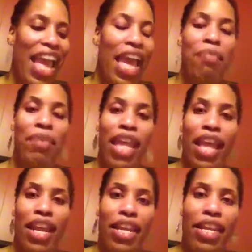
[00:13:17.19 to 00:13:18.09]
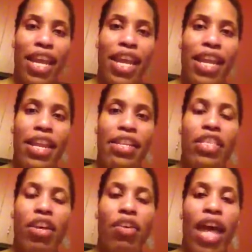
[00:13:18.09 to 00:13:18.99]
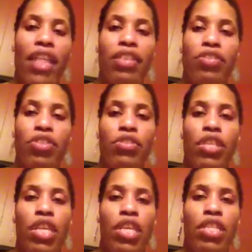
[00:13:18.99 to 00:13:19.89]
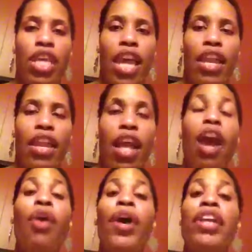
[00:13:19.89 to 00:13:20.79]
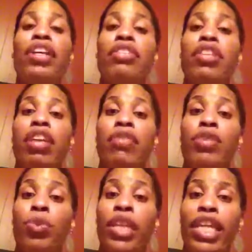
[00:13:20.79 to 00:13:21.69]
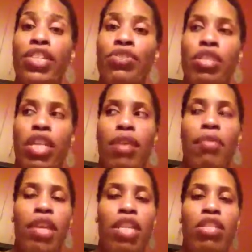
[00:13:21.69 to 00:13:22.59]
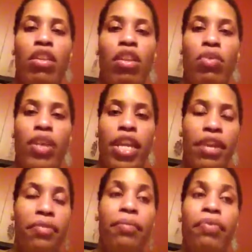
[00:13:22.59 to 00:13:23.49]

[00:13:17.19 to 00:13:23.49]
And banana. And so I had those two things. And oh, another thing that was really interesting, I'm getting so long-winded here,